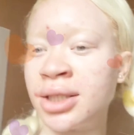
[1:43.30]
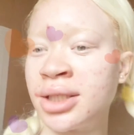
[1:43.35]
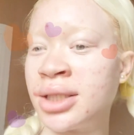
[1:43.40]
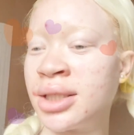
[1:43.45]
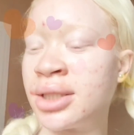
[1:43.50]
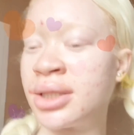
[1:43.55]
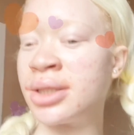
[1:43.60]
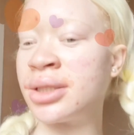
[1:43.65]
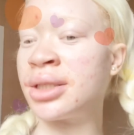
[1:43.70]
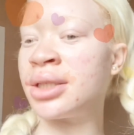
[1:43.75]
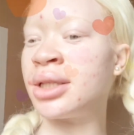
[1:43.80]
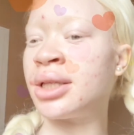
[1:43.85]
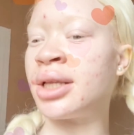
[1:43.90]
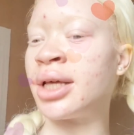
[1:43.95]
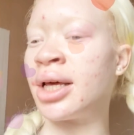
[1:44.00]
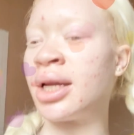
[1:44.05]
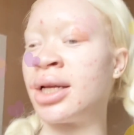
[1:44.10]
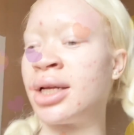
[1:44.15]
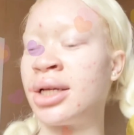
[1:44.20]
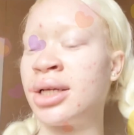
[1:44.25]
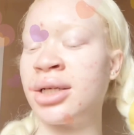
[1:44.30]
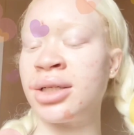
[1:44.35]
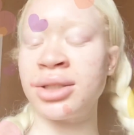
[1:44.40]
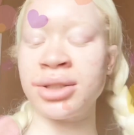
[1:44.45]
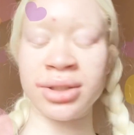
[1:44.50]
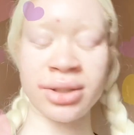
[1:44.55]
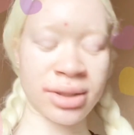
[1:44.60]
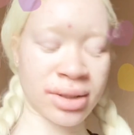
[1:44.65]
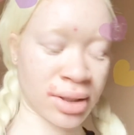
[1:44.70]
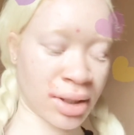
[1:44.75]
is synthetic,
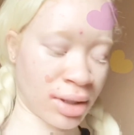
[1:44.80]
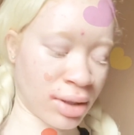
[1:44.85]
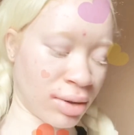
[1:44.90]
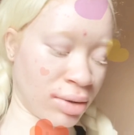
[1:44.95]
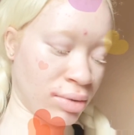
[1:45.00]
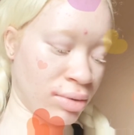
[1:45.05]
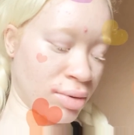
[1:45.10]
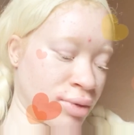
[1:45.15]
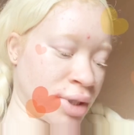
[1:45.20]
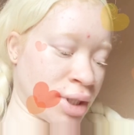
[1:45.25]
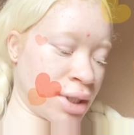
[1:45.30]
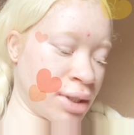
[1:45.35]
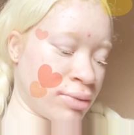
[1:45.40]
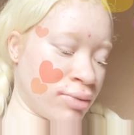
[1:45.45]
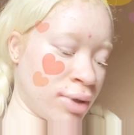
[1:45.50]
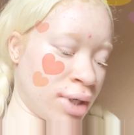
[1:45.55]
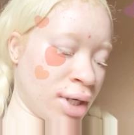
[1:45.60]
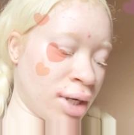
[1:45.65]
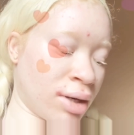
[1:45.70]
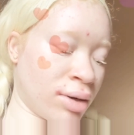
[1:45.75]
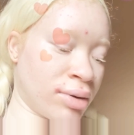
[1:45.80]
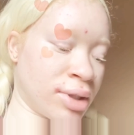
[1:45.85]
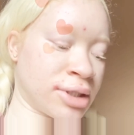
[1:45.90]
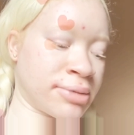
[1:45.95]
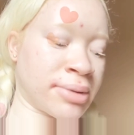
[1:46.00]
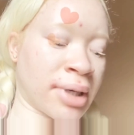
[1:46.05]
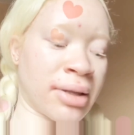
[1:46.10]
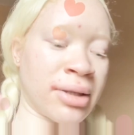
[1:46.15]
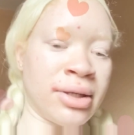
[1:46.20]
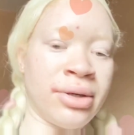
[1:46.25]
so this video is
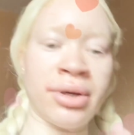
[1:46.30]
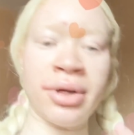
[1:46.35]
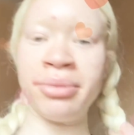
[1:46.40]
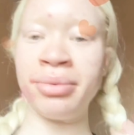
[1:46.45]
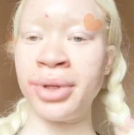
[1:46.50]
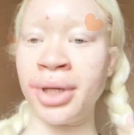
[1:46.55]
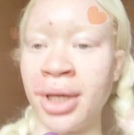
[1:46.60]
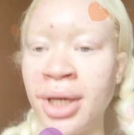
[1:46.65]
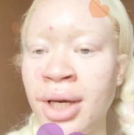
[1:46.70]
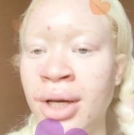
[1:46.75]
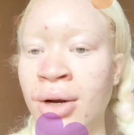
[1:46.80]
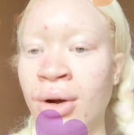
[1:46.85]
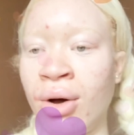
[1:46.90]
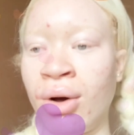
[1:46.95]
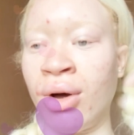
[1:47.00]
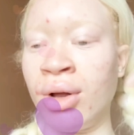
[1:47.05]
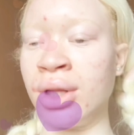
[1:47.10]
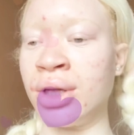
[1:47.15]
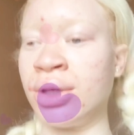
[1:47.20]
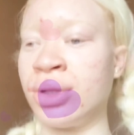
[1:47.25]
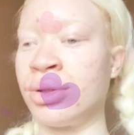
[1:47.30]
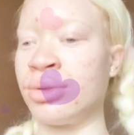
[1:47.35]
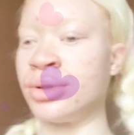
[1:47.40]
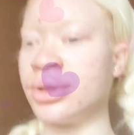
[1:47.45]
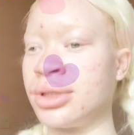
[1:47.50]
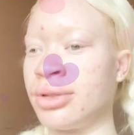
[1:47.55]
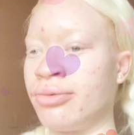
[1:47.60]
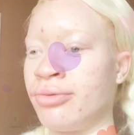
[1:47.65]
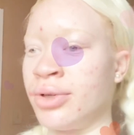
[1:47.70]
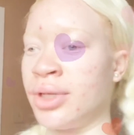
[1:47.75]
probably going to be an
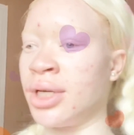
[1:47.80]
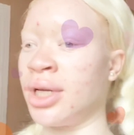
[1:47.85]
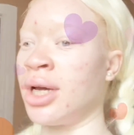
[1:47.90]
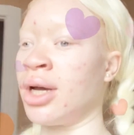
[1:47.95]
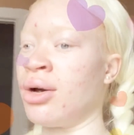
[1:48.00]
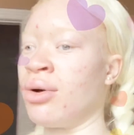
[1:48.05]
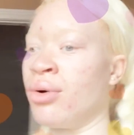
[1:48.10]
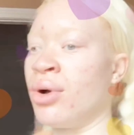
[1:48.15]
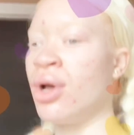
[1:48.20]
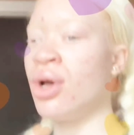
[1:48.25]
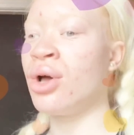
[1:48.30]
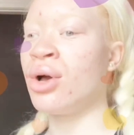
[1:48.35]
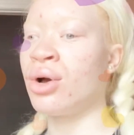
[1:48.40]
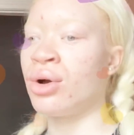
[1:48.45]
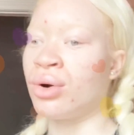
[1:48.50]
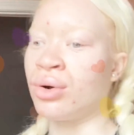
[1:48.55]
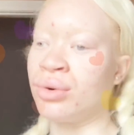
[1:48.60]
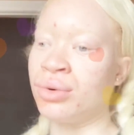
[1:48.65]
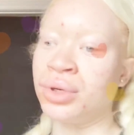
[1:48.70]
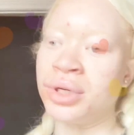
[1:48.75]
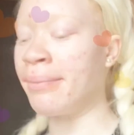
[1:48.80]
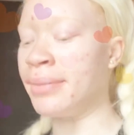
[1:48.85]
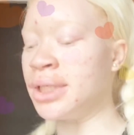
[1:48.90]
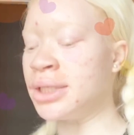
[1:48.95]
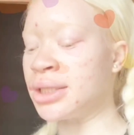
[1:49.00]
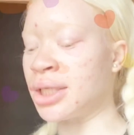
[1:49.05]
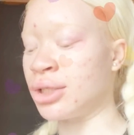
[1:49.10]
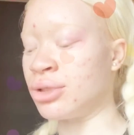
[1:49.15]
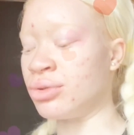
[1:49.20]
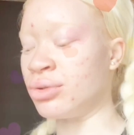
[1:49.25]
all-inclusive video on me
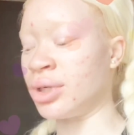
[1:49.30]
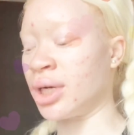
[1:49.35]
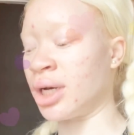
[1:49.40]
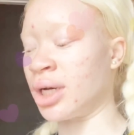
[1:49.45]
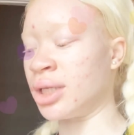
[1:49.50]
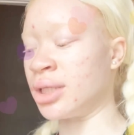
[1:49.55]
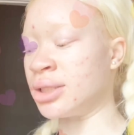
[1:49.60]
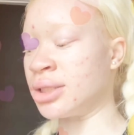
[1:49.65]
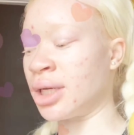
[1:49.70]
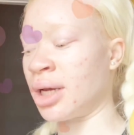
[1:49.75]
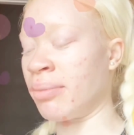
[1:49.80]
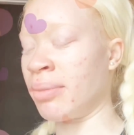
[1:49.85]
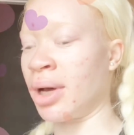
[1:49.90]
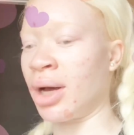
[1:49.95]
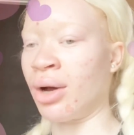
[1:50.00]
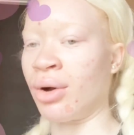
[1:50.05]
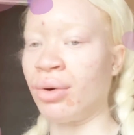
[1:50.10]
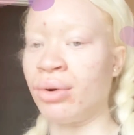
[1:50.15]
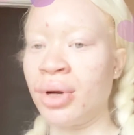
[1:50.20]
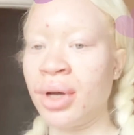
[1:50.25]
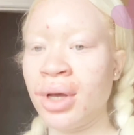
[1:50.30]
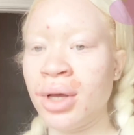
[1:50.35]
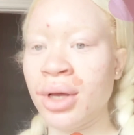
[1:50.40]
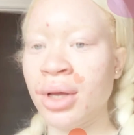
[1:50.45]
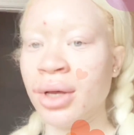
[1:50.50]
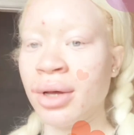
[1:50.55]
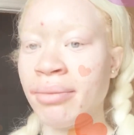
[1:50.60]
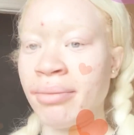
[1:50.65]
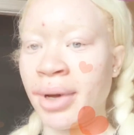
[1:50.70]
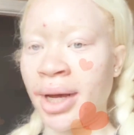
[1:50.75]
telling you guys about
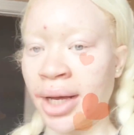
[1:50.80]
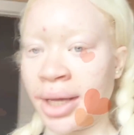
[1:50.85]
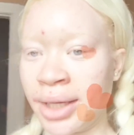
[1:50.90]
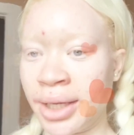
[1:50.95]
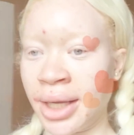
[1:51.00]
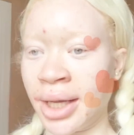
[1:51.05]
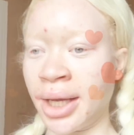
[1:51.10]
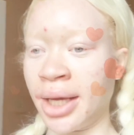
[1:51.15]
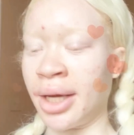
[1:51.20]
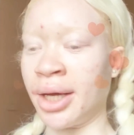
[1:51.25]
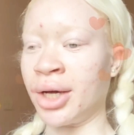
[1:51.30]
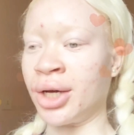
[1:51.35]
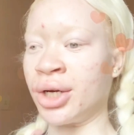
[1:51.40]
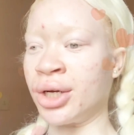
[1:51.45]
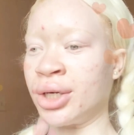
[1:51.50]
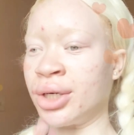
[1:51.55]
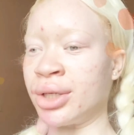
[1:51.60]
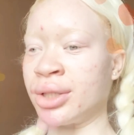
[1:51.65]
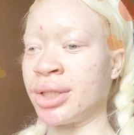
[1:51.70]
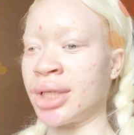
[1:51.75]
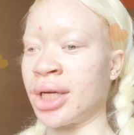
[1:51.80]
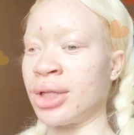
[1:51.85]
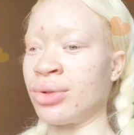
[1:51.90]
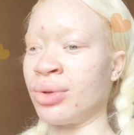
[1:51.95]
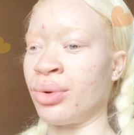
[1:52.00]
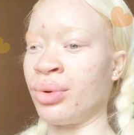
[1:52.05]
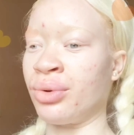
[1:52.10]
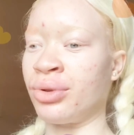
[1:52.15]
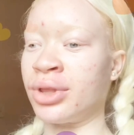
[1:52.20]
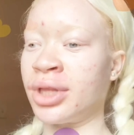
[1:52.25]
my hair, like the
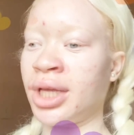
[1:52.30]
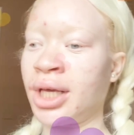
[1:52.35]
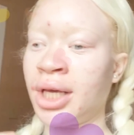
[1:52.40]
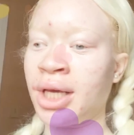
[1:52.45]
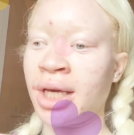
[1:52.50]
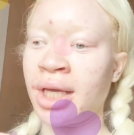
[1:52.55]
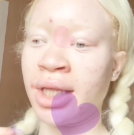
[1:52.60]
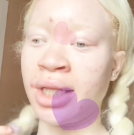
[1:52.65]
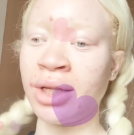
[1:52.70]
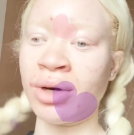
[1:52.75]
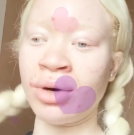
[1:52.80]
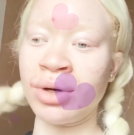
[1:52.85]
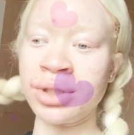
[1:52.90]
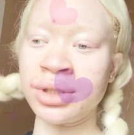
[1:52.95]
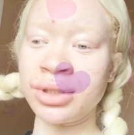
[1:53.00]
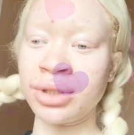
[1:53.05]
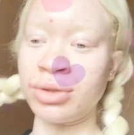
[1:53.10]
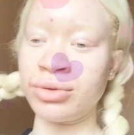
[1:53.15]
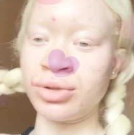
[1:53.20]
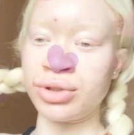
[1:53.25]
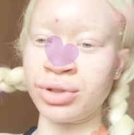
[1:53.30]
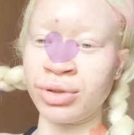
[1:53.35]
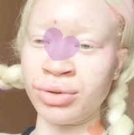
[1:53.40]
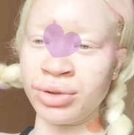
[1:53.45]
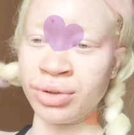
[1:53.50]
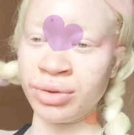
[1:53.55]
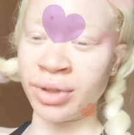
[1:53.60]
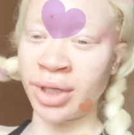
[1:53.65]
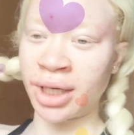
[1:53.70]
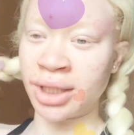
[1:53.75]
whole thing, and also showing
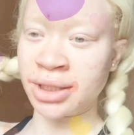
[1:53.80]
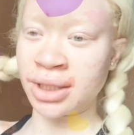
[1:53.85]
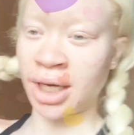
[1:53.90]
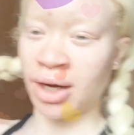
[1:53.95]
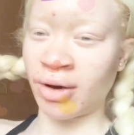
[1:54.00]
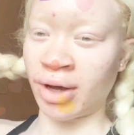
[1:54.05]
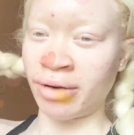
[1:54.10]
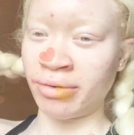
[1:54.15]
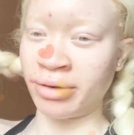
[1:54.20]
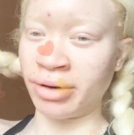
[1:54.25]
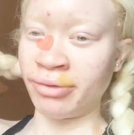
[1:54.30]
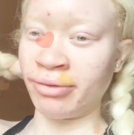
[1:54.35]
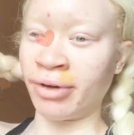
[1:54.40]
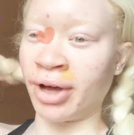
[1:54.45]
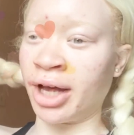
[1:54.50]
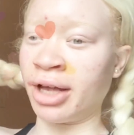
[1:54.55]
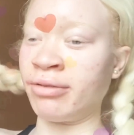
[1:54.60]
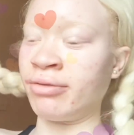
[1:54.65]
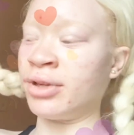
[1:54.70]
you guys how I revive